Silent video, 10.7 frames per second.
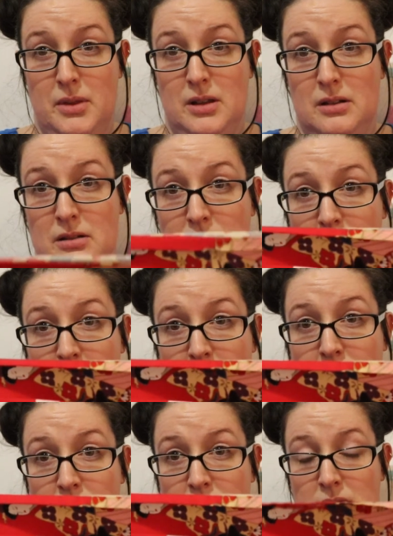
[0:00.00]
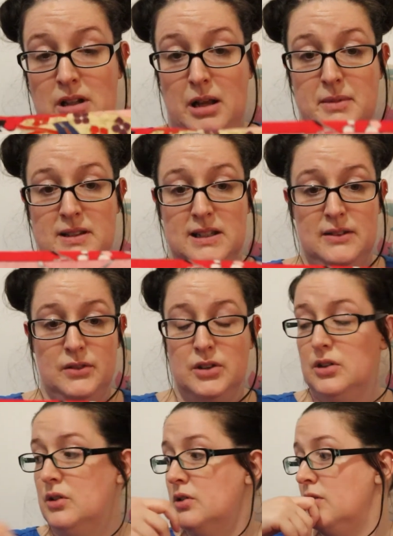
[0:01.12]
the sleeves, because
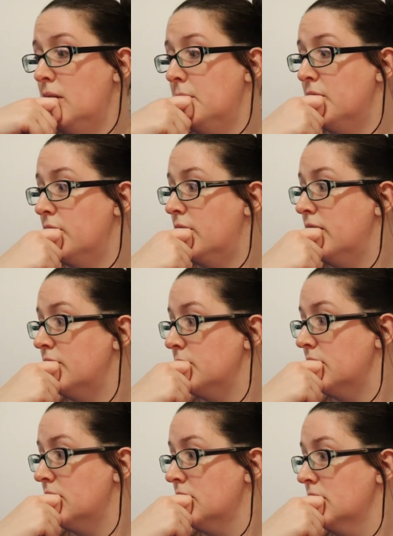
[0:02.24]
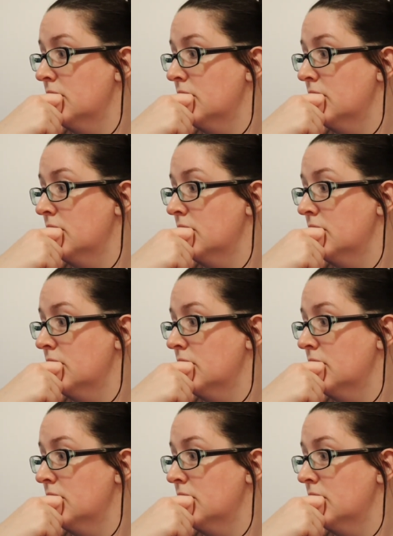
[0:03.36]
you could do that before or afterwards.